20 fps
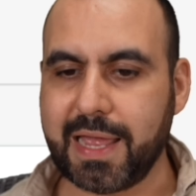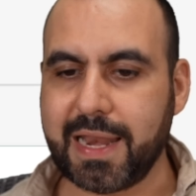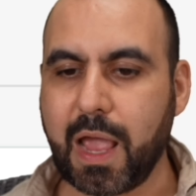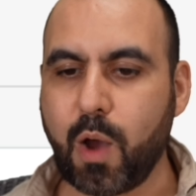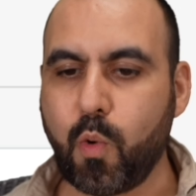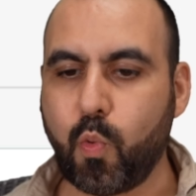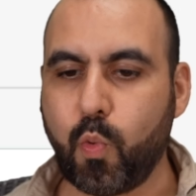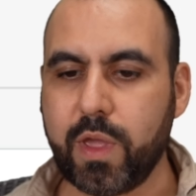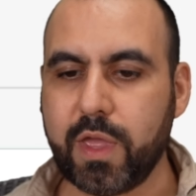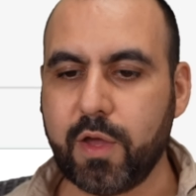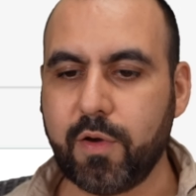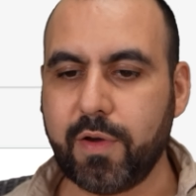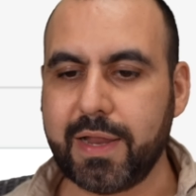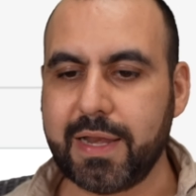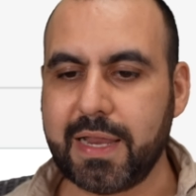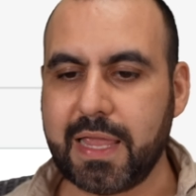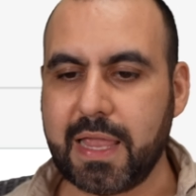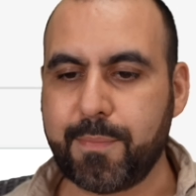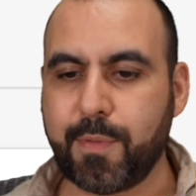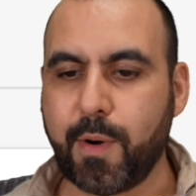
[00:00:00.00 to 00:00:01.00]
and I will
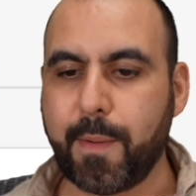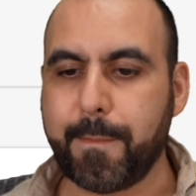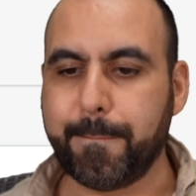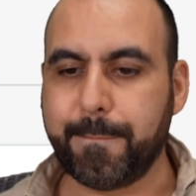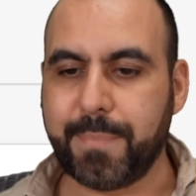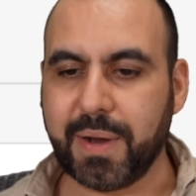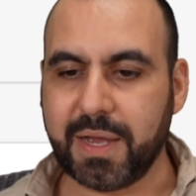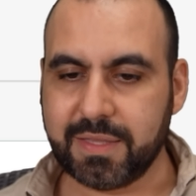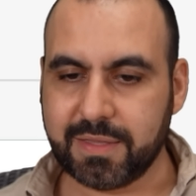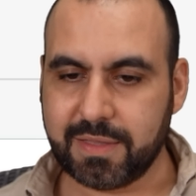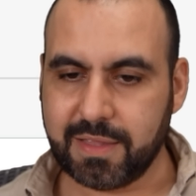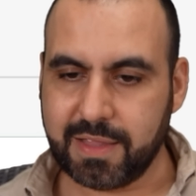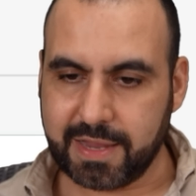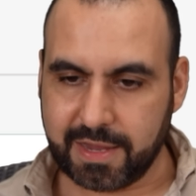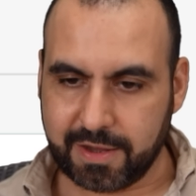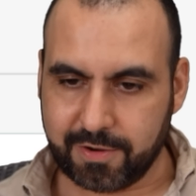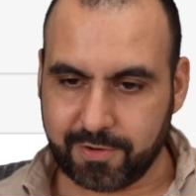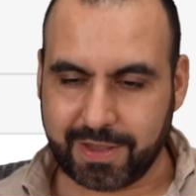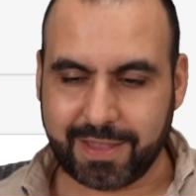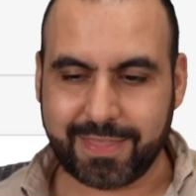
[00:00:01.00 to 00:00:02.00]
enable
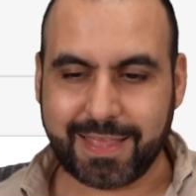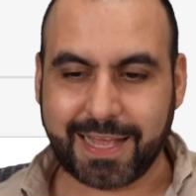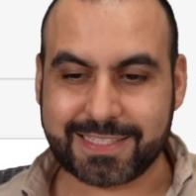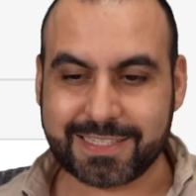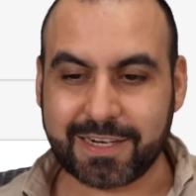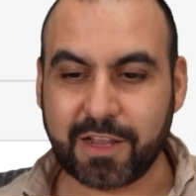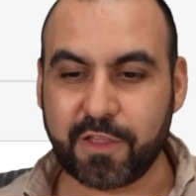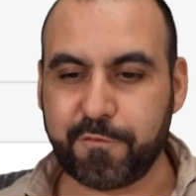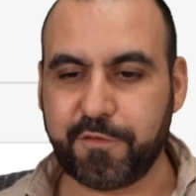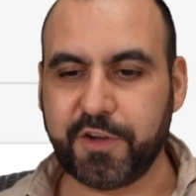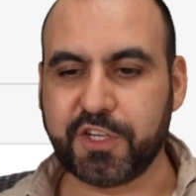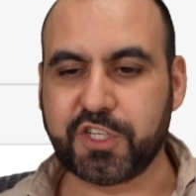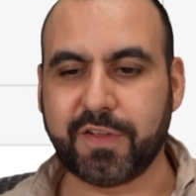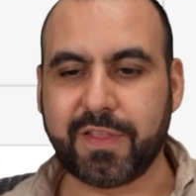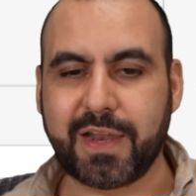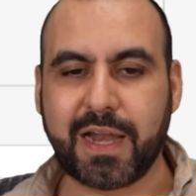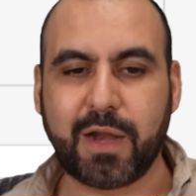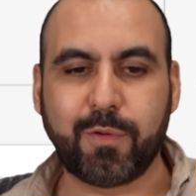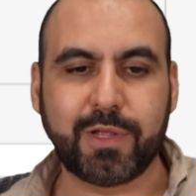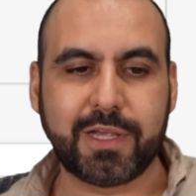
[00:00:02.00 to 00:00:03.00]
bundling. Okay, that's another feature
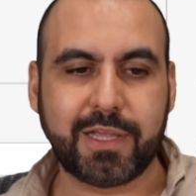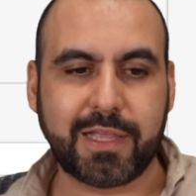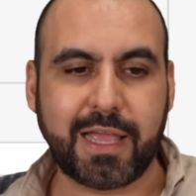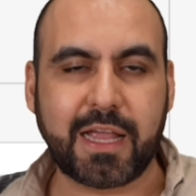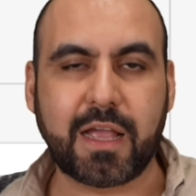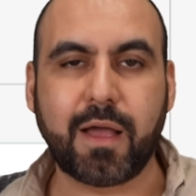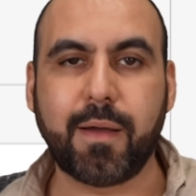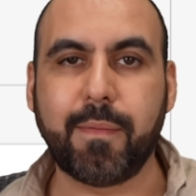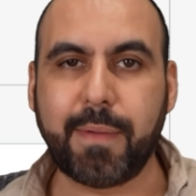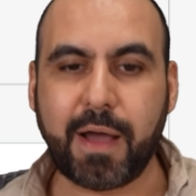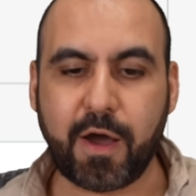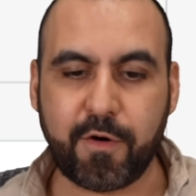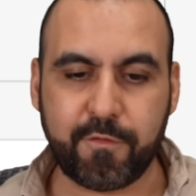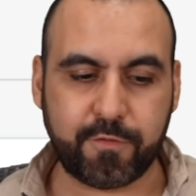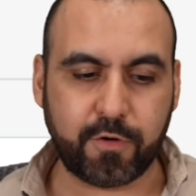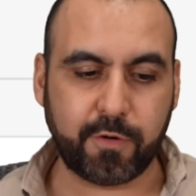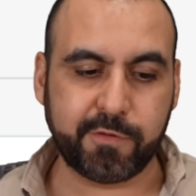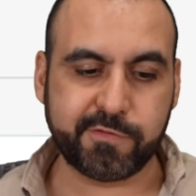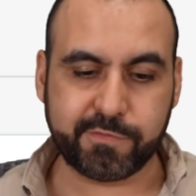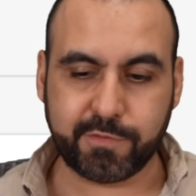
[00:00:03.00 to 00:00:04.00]
that I really like about
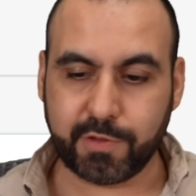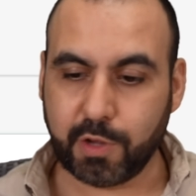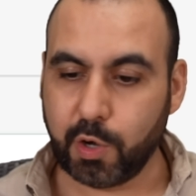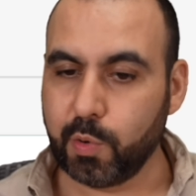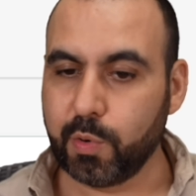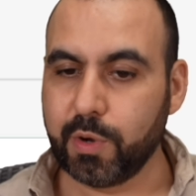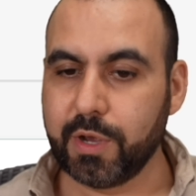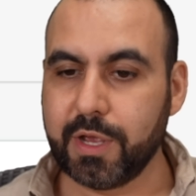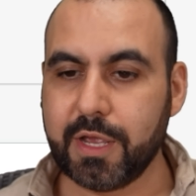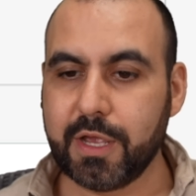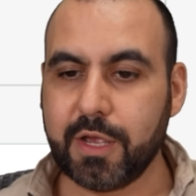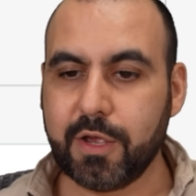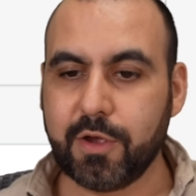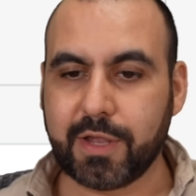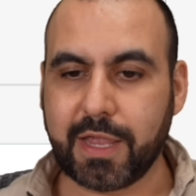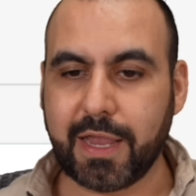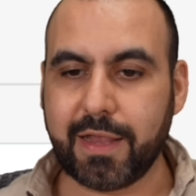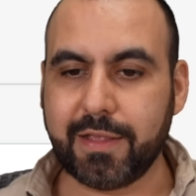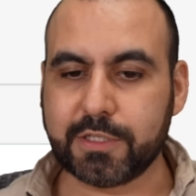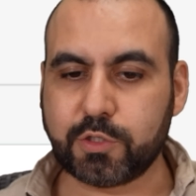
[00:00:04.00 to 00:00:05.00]
FormsFlow.
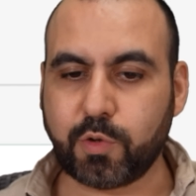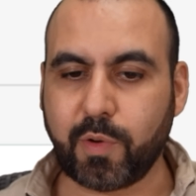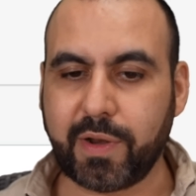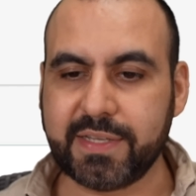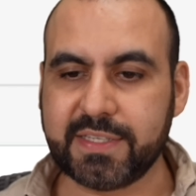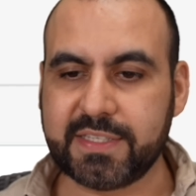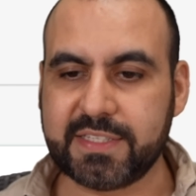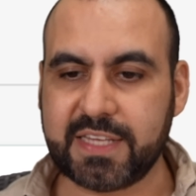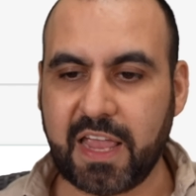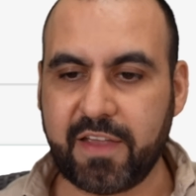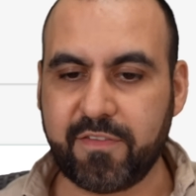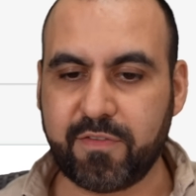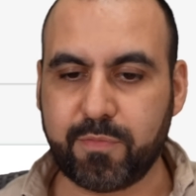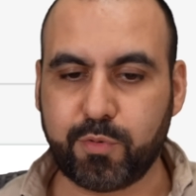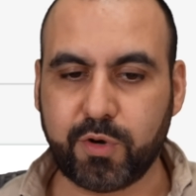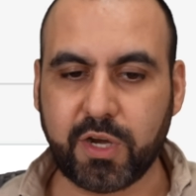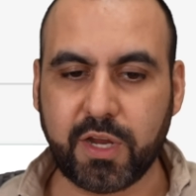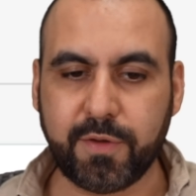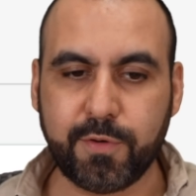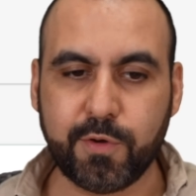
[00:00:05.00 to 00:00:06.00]
Okay, let's go ahead and save
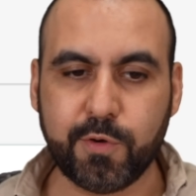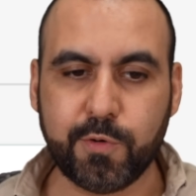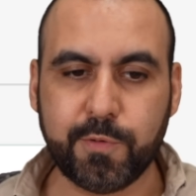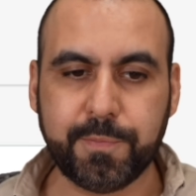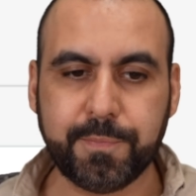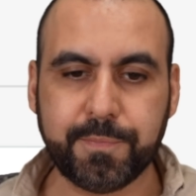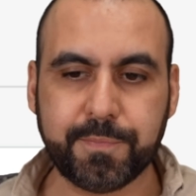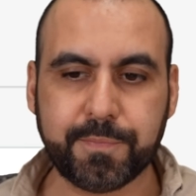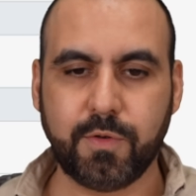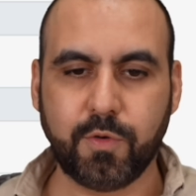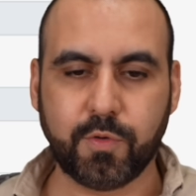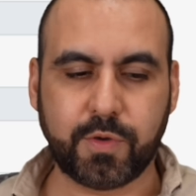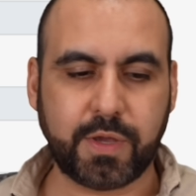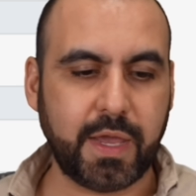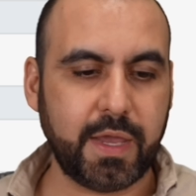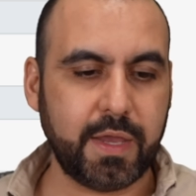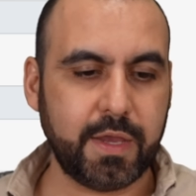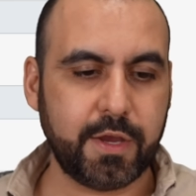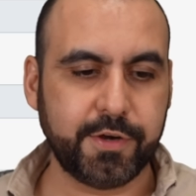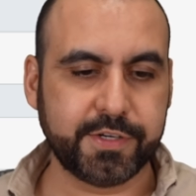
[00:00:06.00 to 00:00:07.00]
preview.
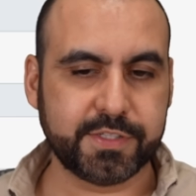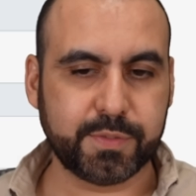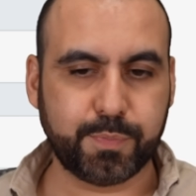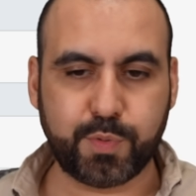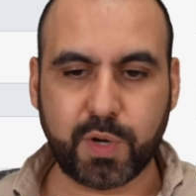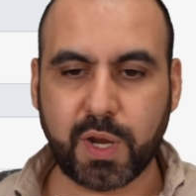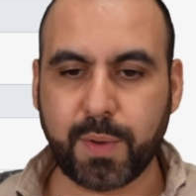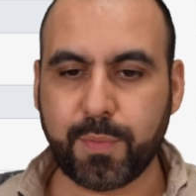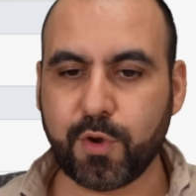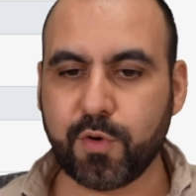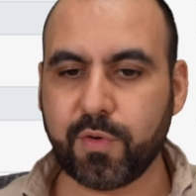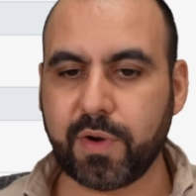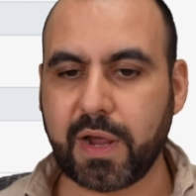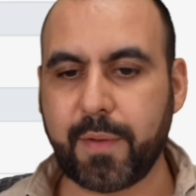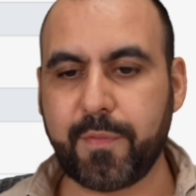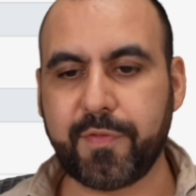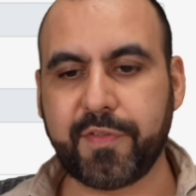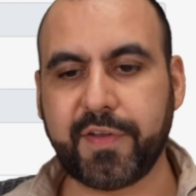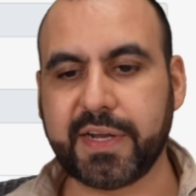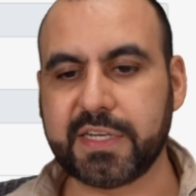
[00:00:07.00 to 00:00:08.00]
Okay, here's a preview.
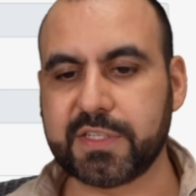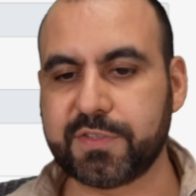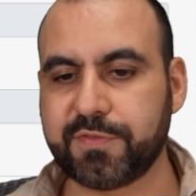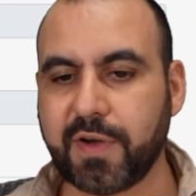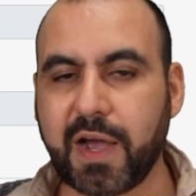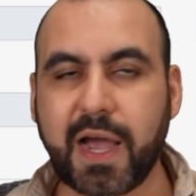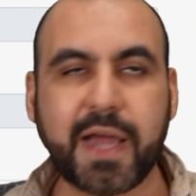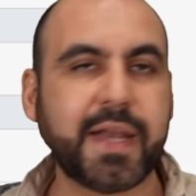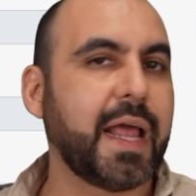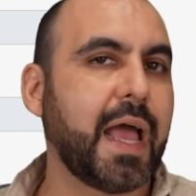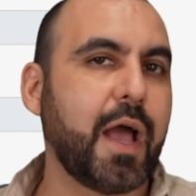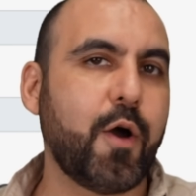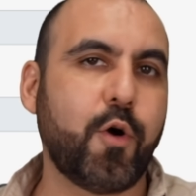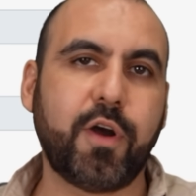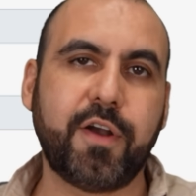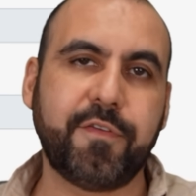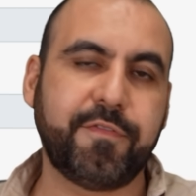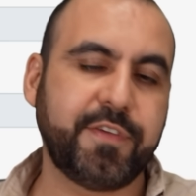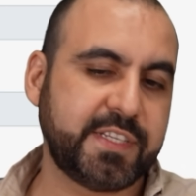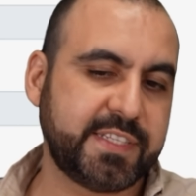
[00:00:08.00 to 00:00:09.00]
Everything is fine.
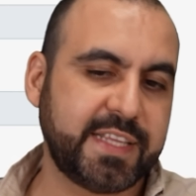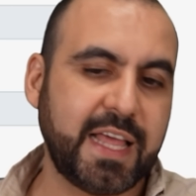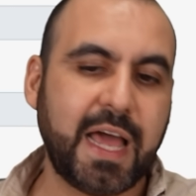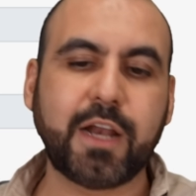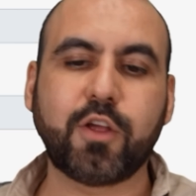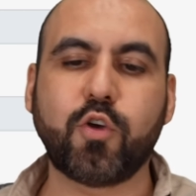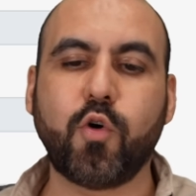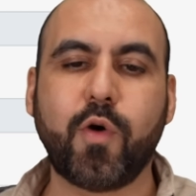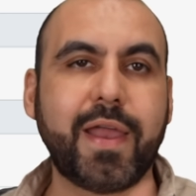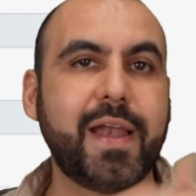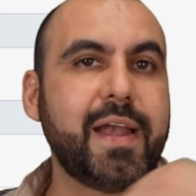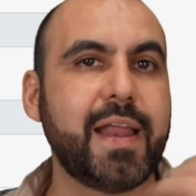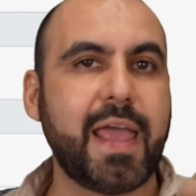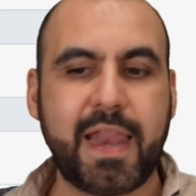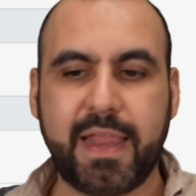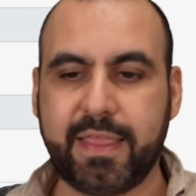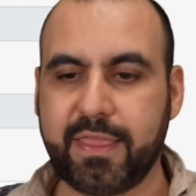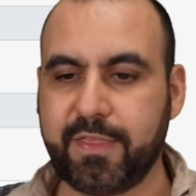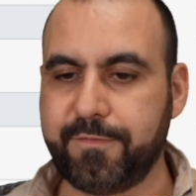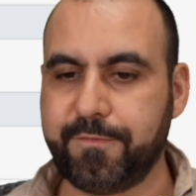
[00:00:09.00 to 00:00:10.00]
Or if it's not, go ahead and
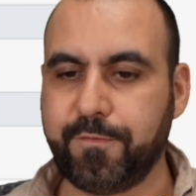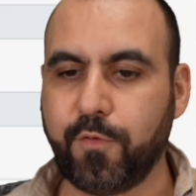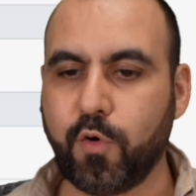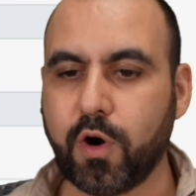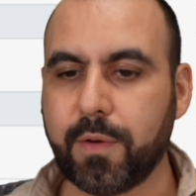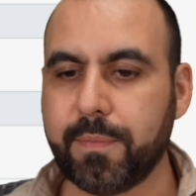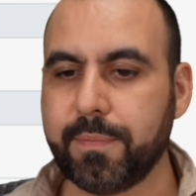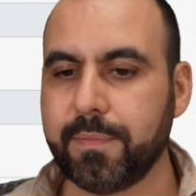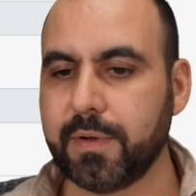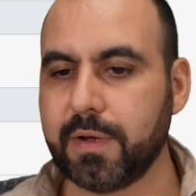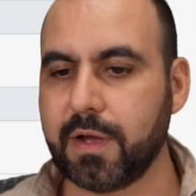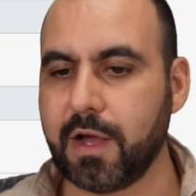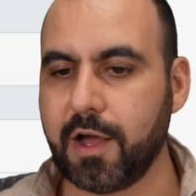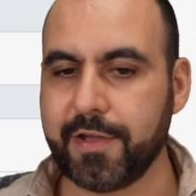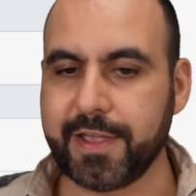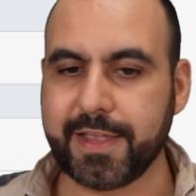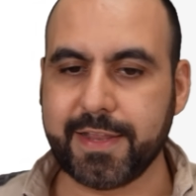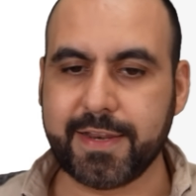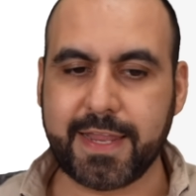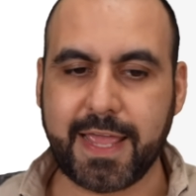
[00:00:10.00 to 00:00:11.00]
edit the form.
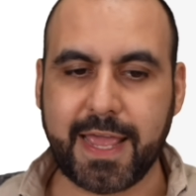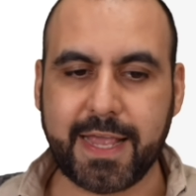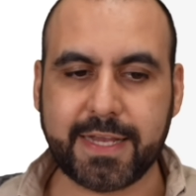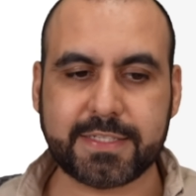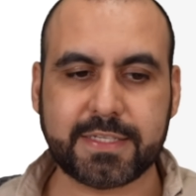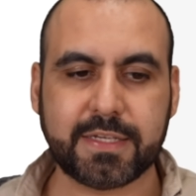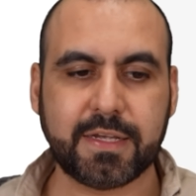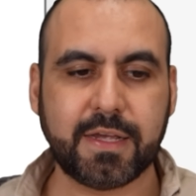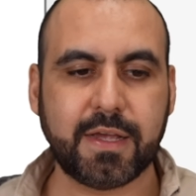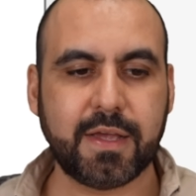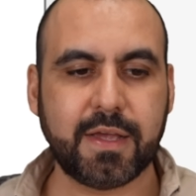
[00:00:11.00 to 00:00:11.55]
I'll hit next.